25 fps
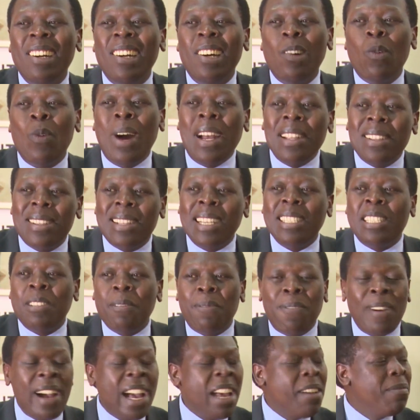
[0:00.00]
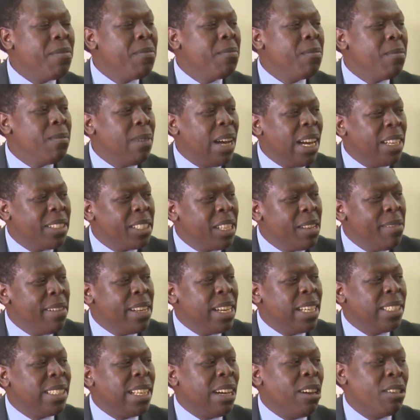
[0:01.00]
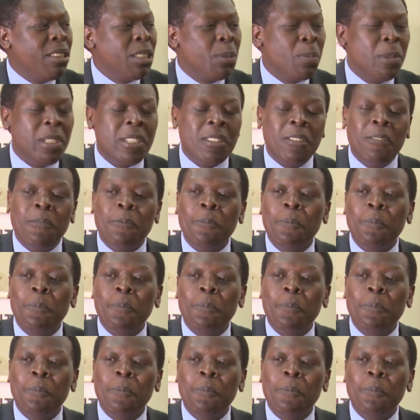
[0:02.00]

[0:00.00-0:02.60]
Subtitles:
135 has given us a hospital.